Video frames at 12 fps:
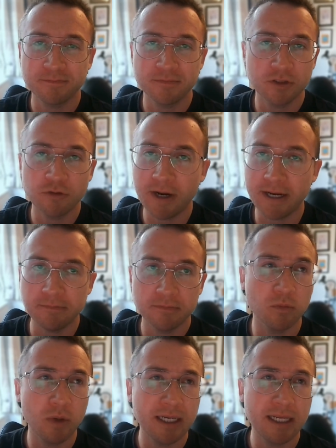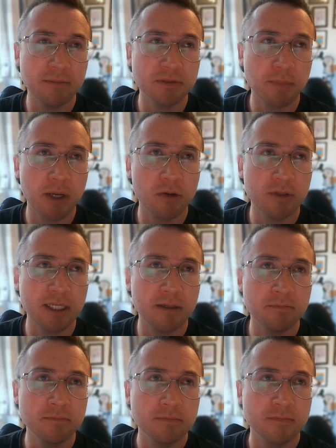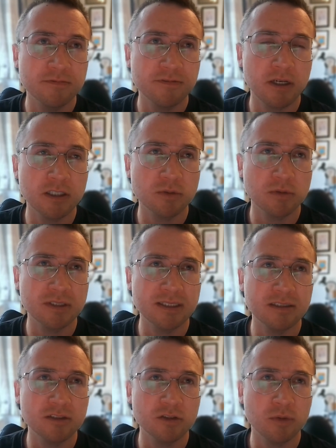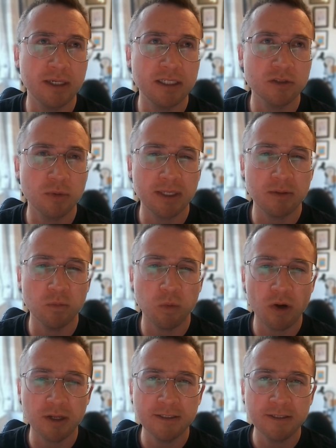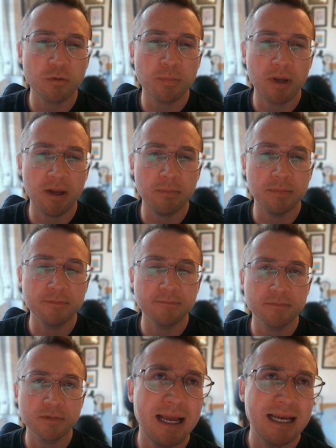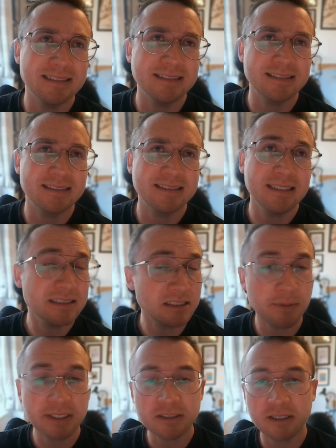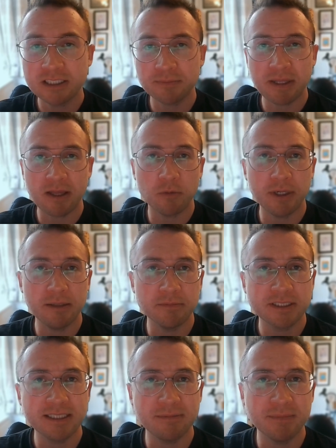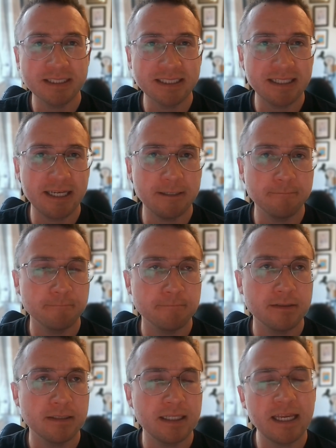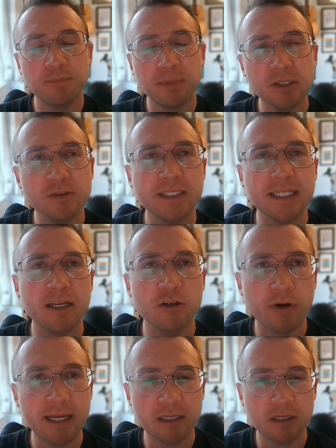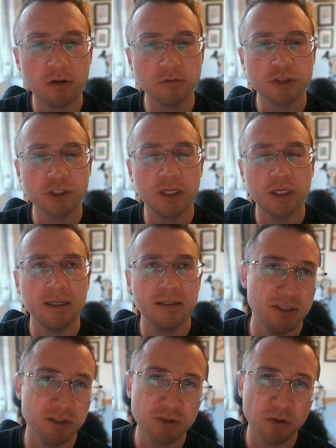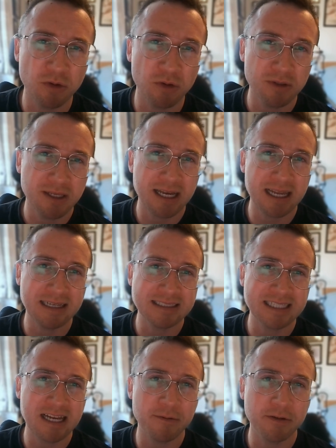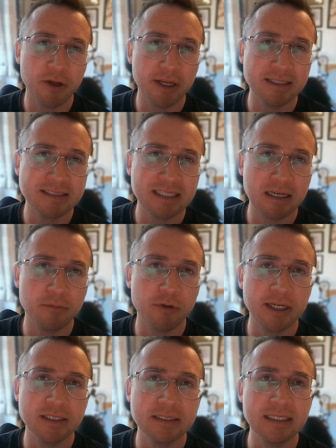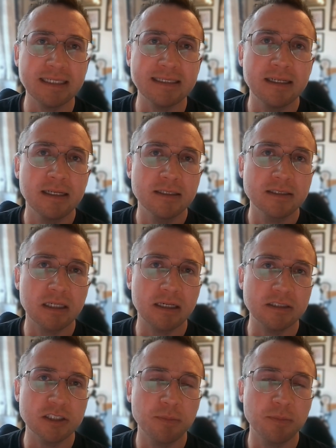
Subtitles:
Great. Williams podium. First one since 2021. Superb. And there's something exciting about that Williams team, isn't there? They're building a great culture. You saw Alex Albon going and celebrating Sainz's